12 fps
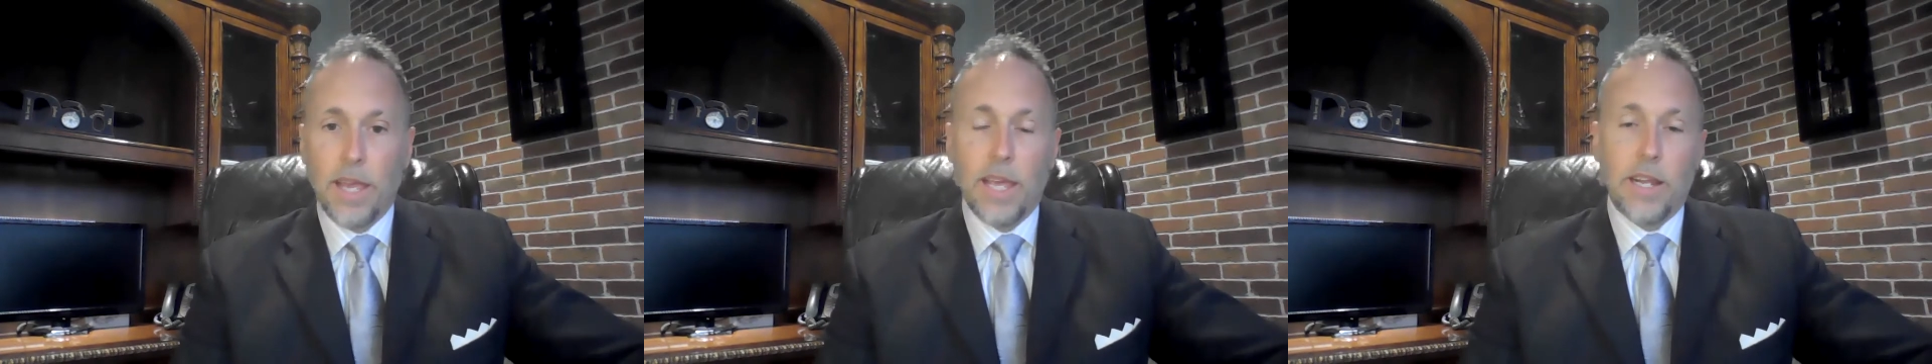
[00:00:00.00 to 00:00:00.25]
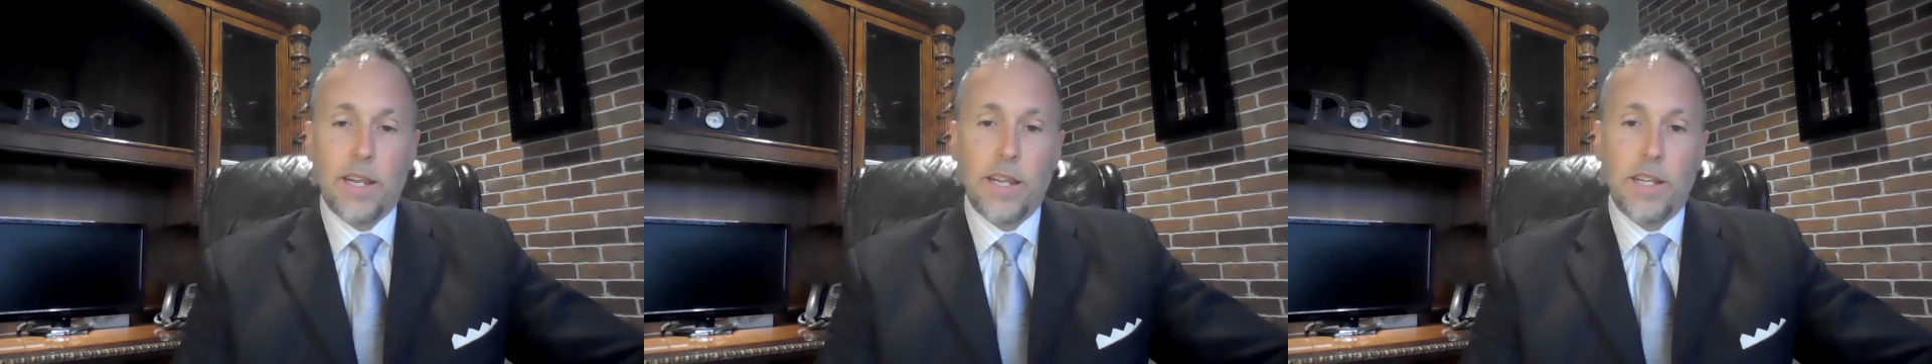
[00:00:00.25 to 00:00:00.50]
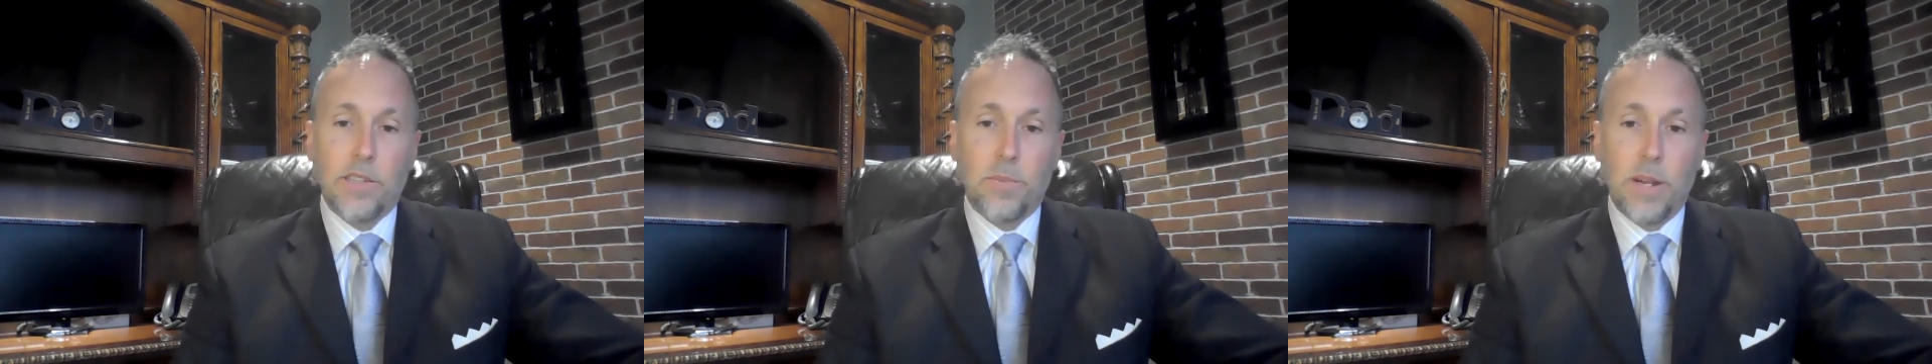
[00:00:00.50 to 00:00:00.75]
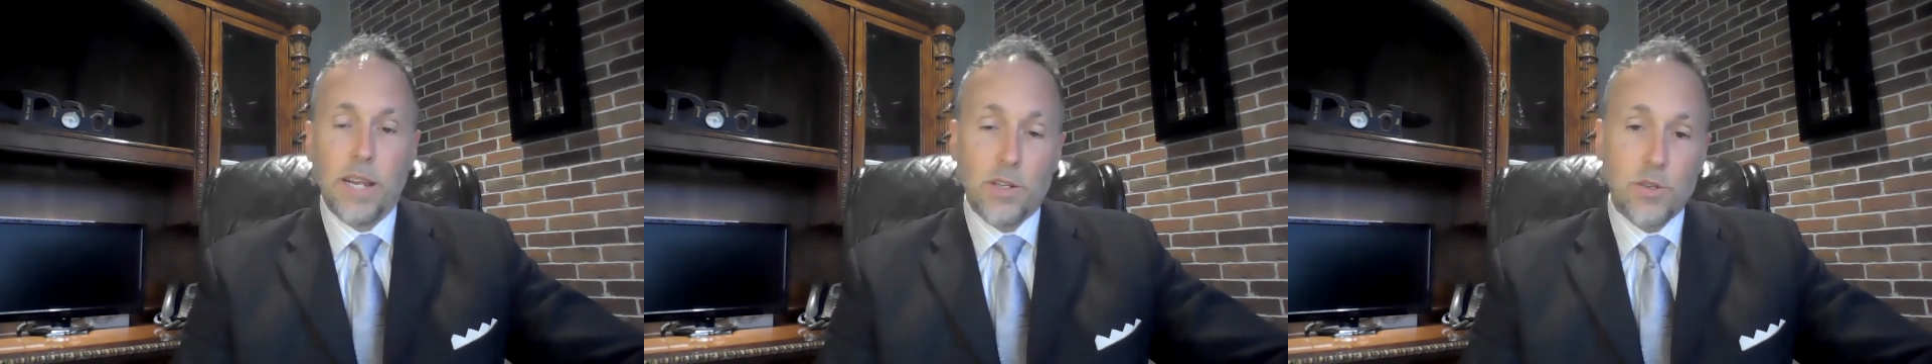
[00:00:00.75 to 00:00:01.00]
And it's
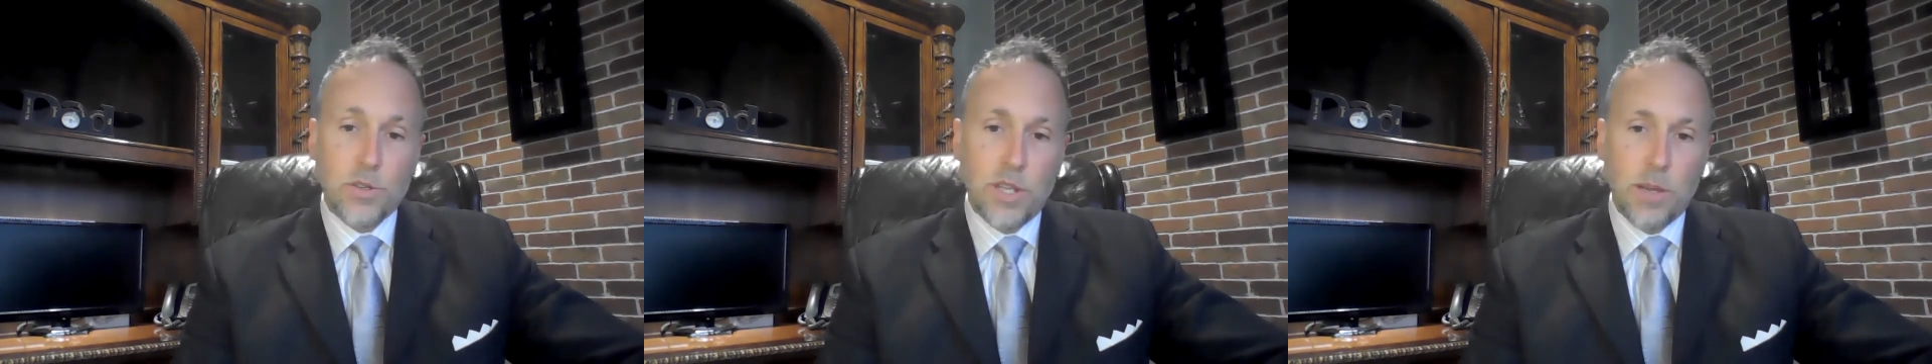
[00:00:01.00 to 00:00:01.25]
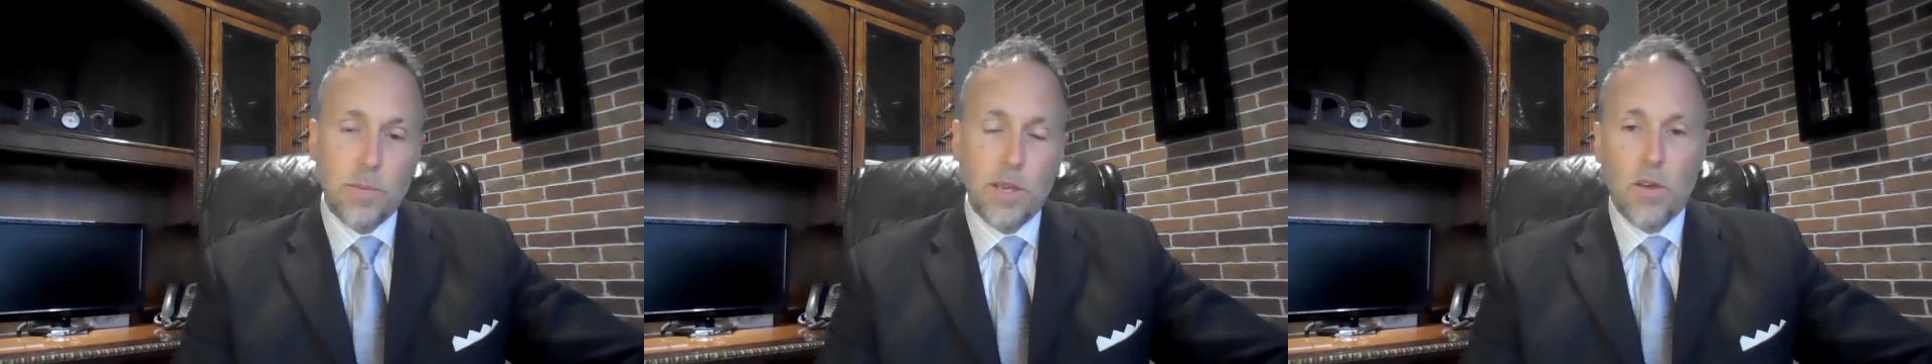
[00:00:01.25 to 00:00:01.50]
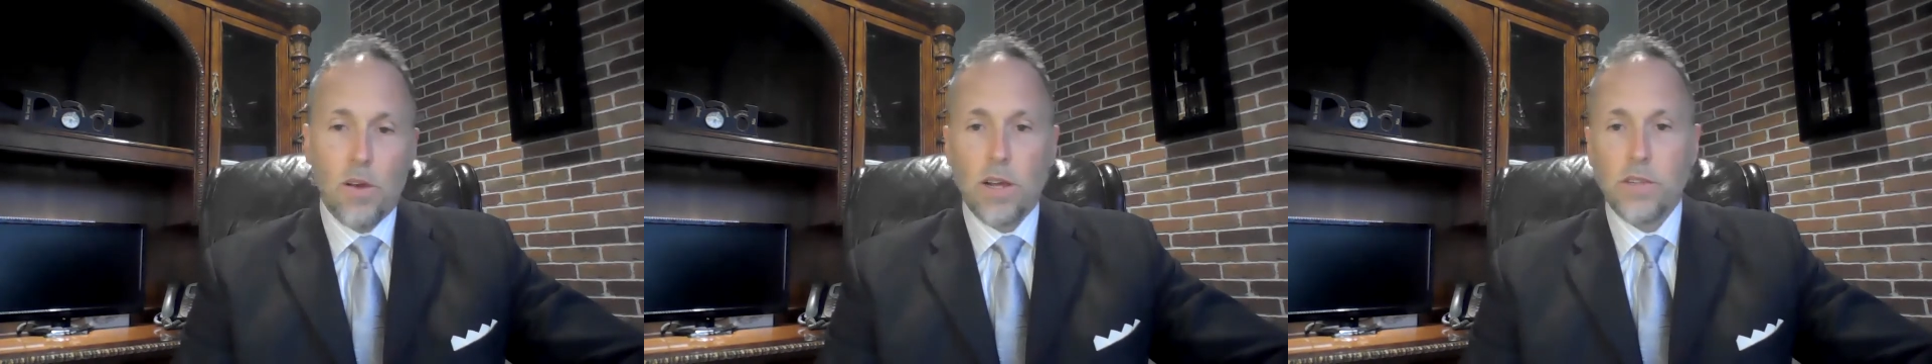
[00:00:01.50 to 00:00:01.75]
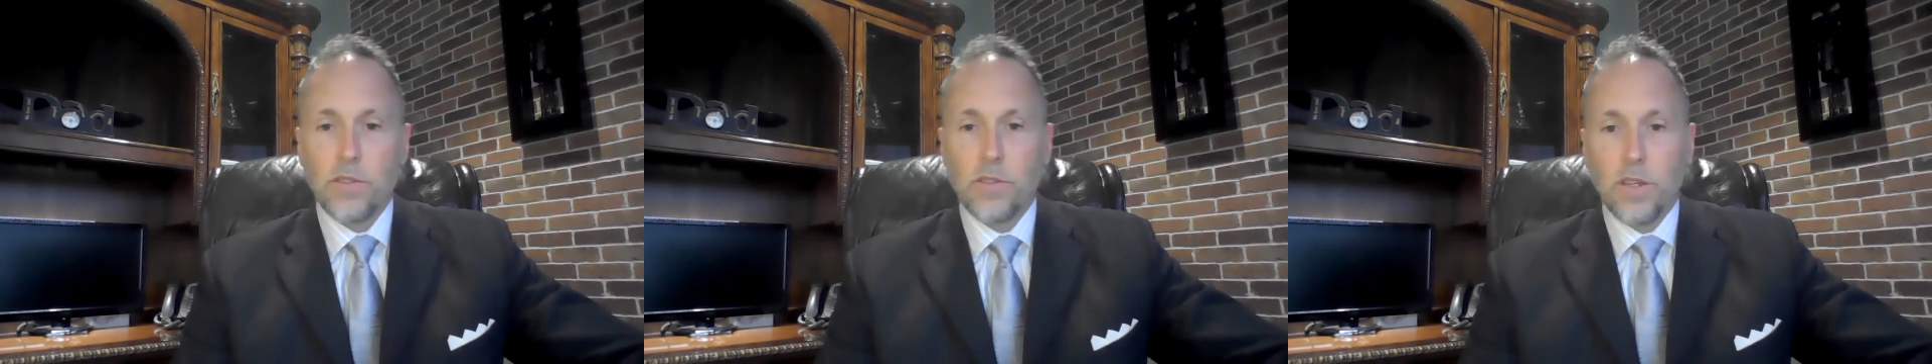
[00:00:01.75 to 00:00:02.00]
been interesting
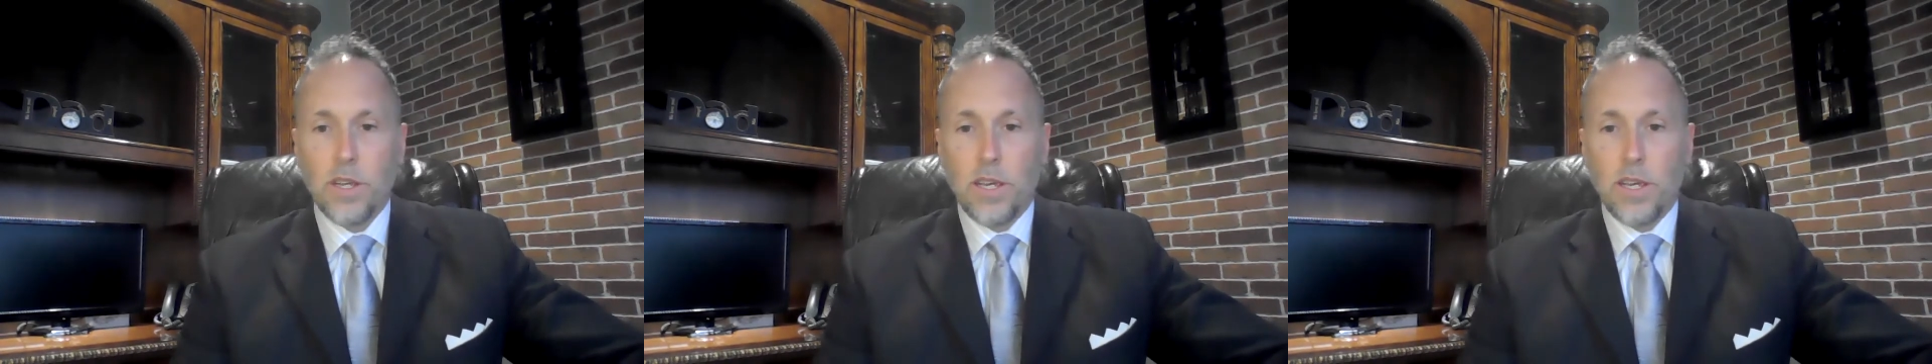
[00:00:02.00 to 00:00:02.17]
because